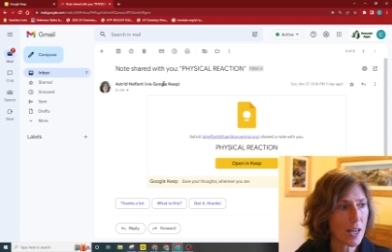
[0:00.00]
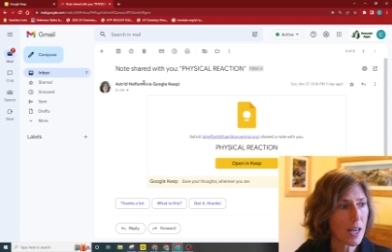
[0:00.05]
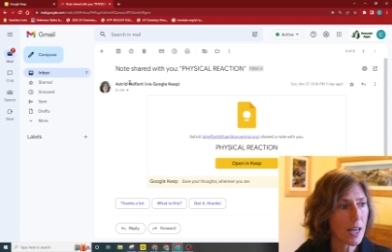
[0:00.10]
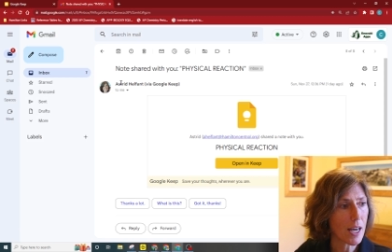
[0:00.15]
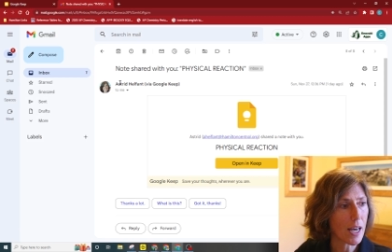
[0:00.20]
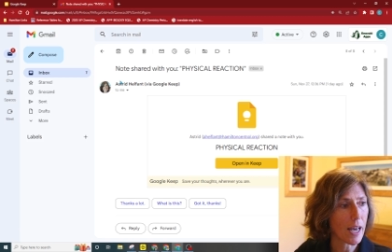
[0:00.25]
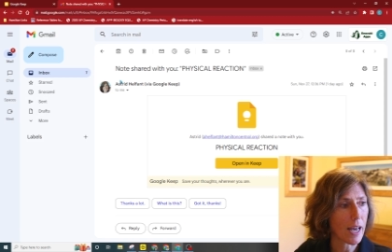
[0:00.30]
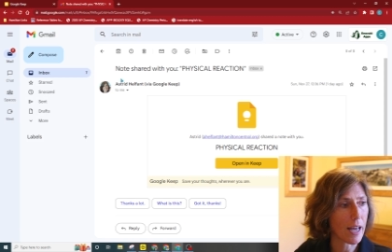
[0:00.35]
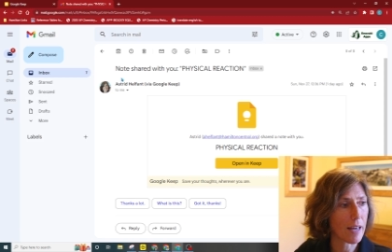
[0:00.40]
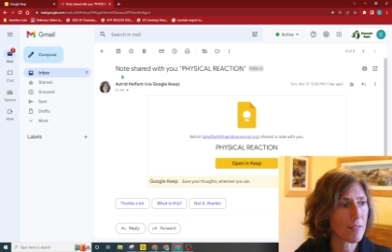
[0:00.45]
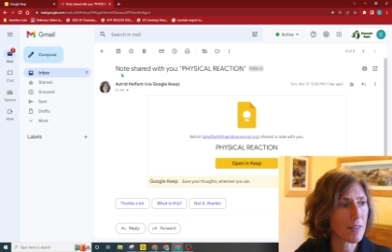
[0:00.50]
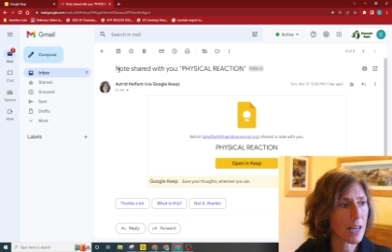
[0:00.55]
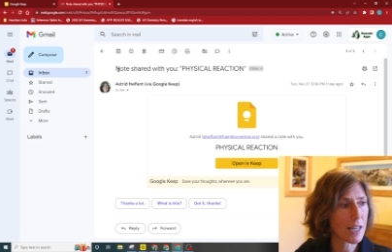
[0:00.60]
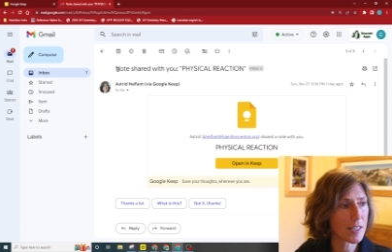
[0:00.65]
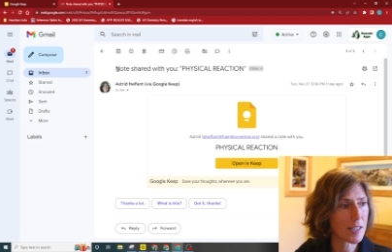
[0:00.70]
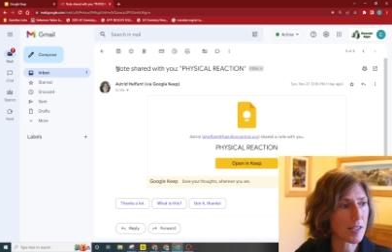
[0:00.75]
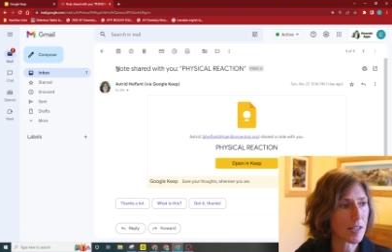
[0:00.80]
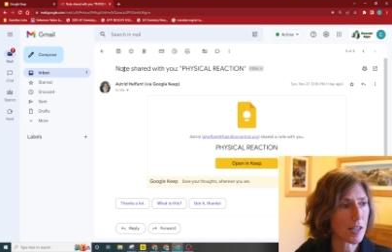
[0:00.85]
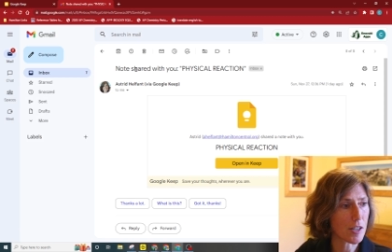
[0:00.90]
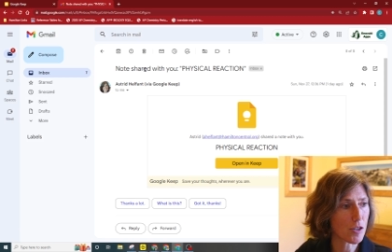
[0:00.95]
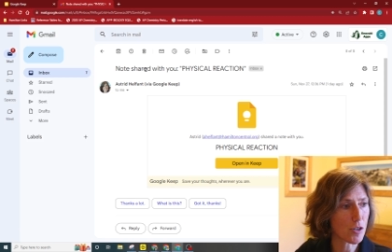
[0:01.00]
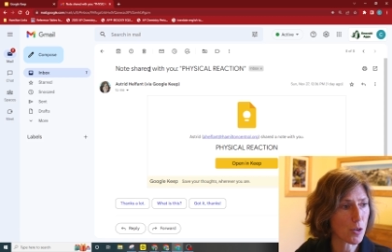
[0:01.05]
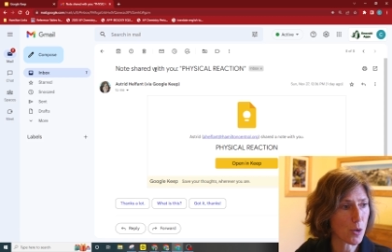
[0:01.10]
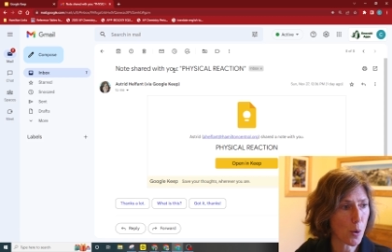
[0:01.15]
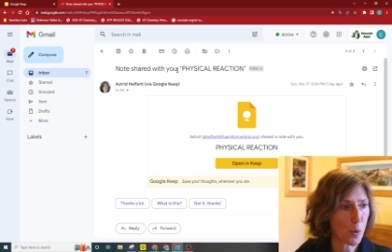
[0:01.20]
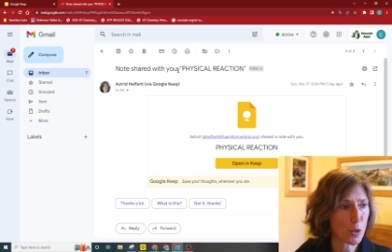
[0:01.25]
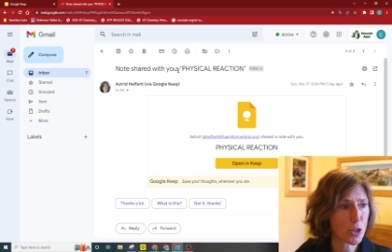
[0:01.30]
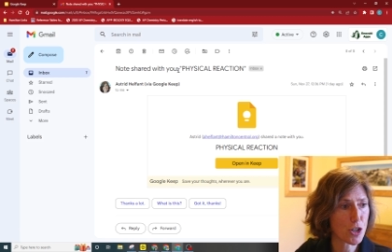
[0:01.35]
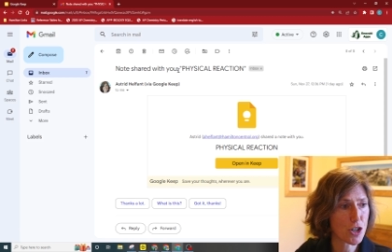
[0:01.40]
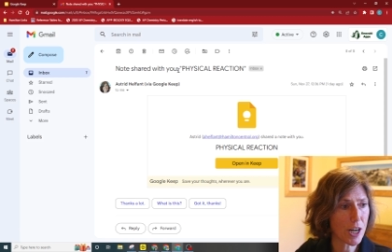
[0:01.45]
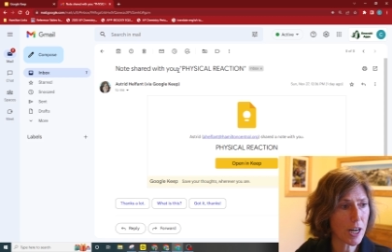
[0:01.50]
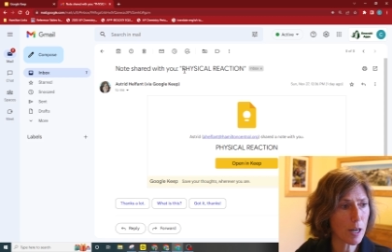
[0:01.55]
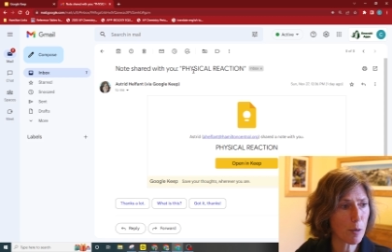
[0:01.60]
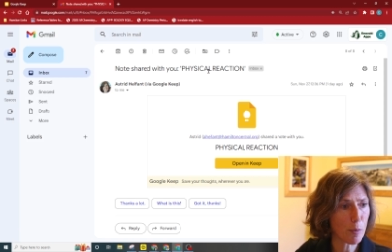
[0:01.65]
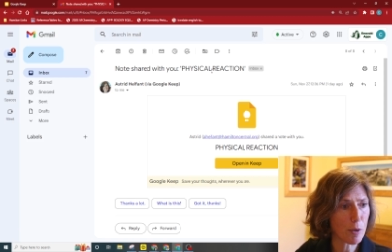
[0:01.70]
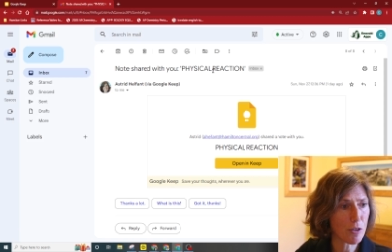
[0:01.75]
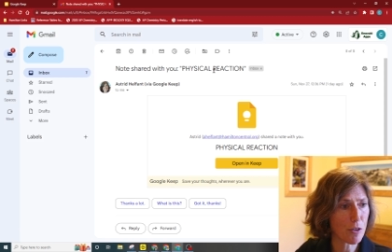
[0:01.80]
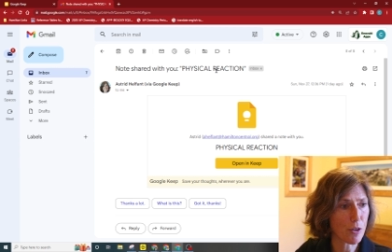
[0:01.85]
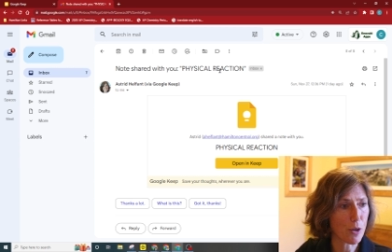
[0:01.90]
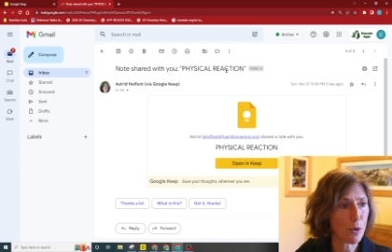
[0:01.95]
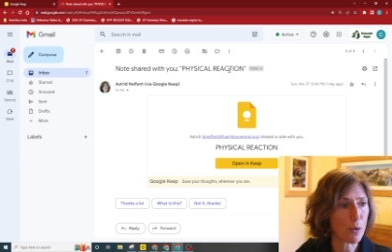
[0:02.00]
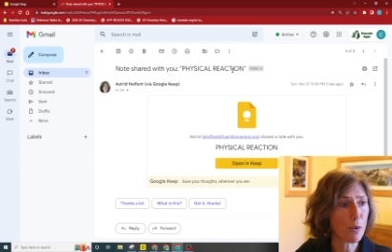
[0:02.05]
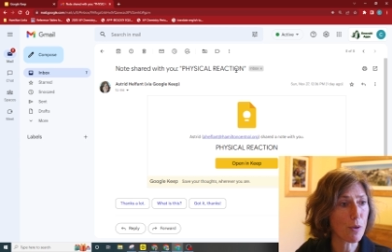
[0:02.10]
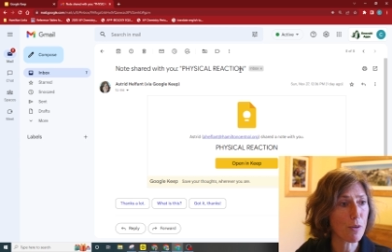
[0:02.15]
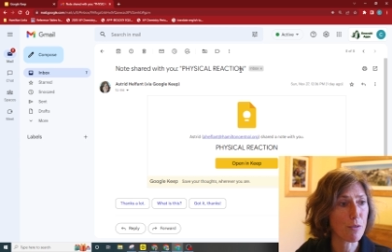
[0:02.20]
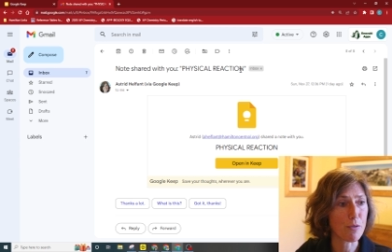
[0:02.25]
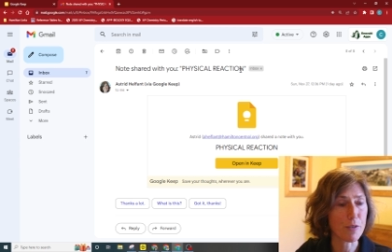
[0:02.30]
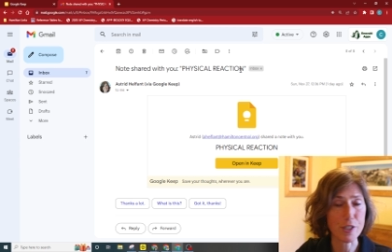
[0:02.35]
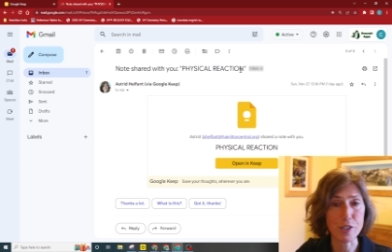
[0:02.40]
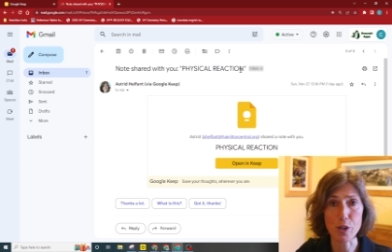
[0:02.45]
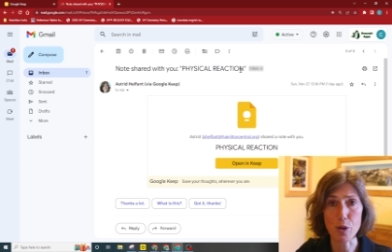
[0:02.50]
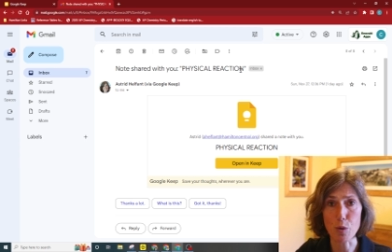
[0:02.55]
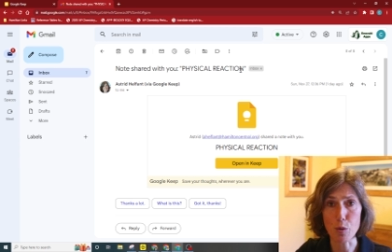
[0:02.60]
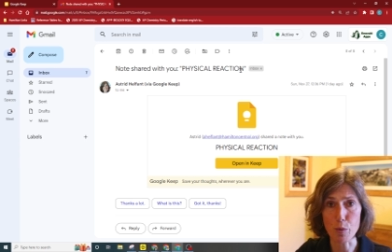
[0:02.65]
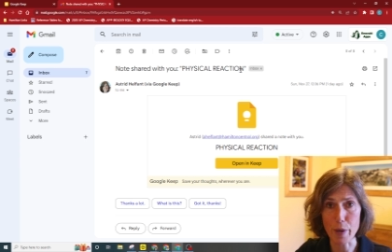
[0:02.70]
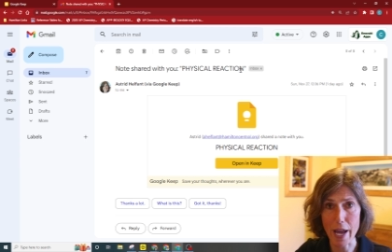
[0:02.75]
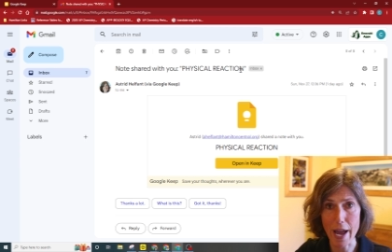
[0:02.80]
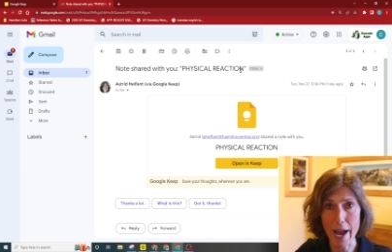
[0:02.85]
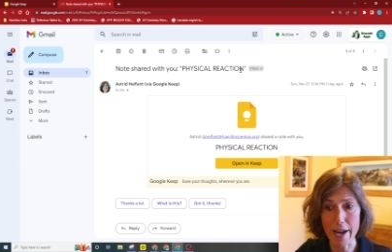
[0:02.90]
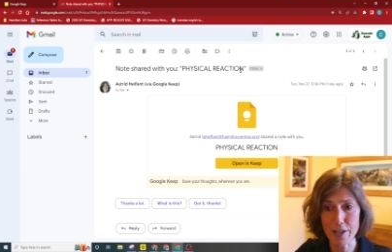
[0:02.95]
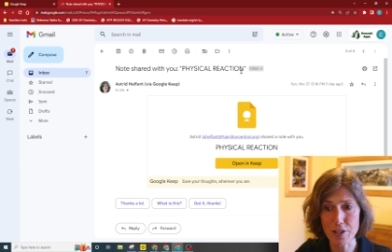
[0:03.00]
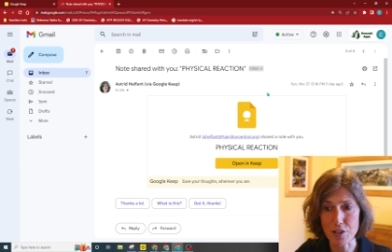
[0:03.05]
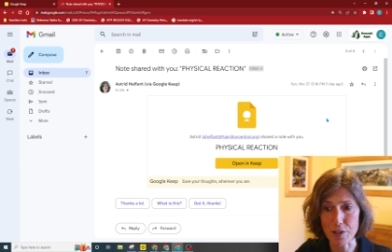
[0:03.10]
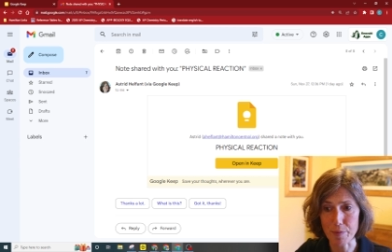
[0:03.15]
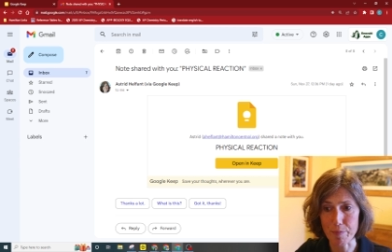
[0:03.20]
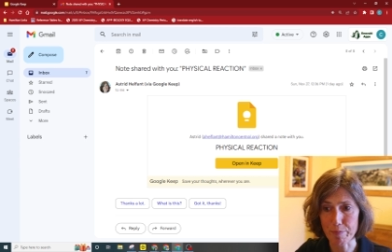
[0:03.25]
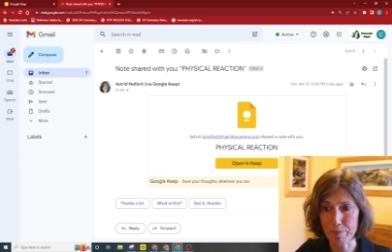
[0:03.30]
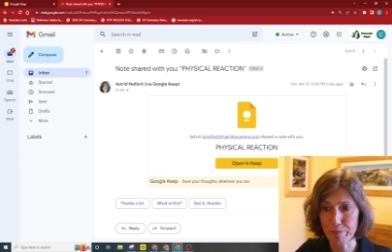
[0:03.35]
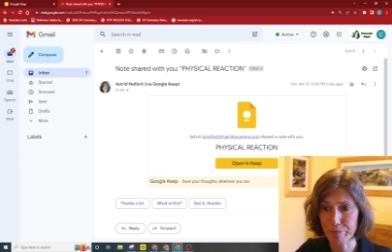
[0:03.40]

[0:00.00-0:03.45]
and that says note share it with you, physical reaction.